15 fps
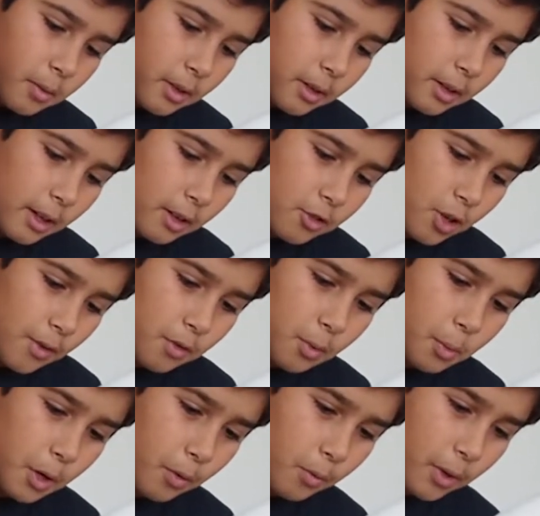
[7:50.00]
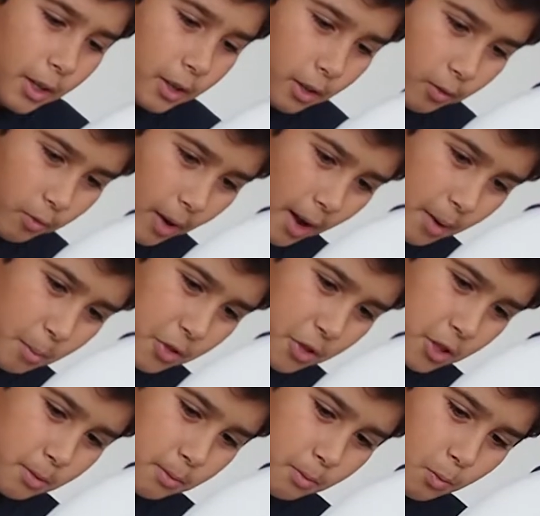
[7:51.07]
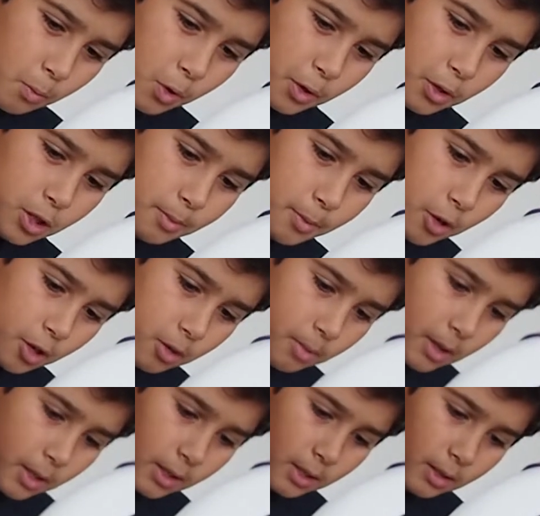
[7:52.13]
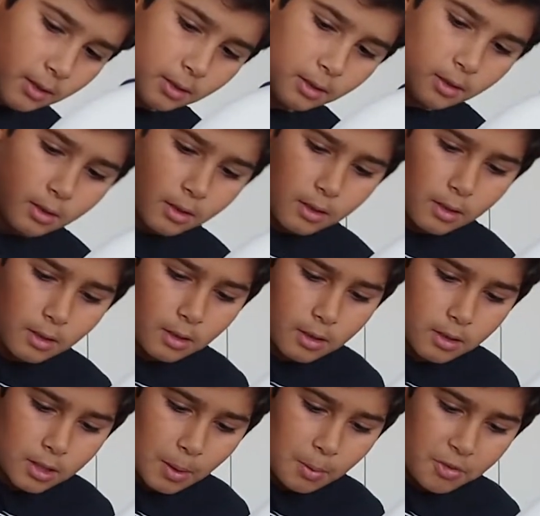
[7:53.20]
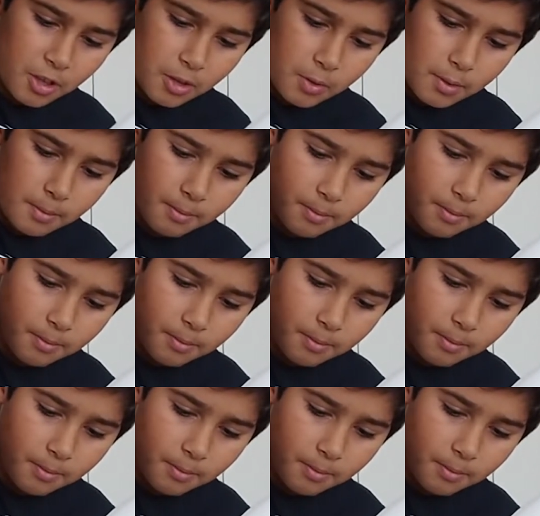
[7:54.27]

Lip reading: Get your jaffle, you want to wriggle it around with this wooden spoon a bit. Same with the other one.